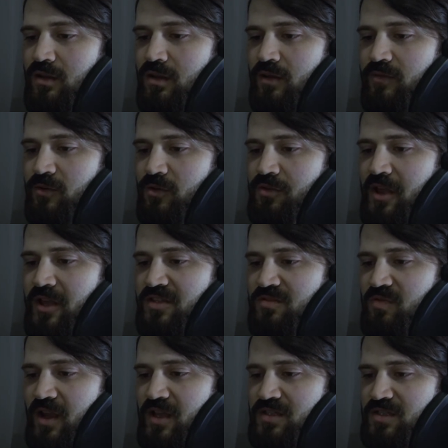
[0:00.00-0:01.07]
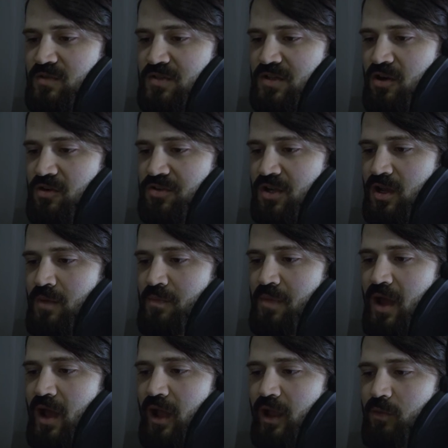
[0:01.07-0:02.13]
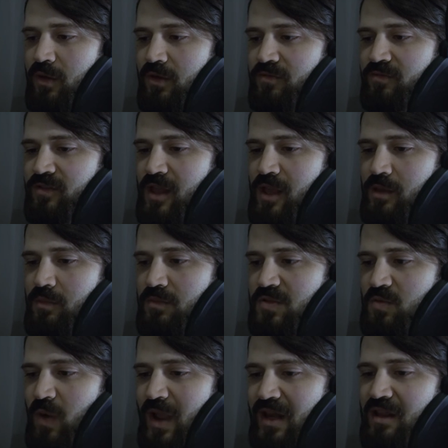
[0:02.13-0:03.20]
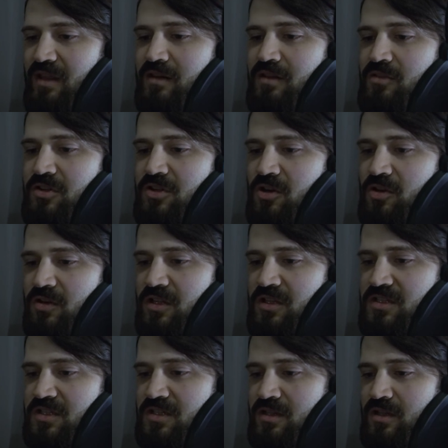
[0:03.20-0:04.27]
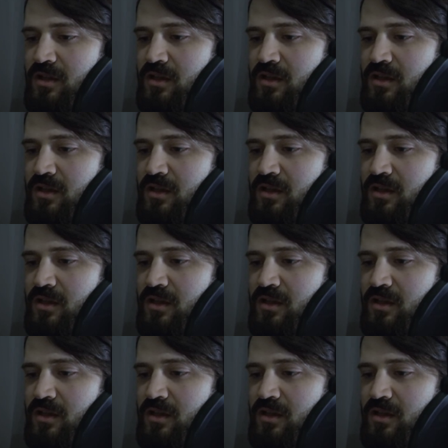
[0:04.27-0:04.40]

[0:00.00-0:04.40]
A full night's rest was hard to come by when flames waited in the darkness.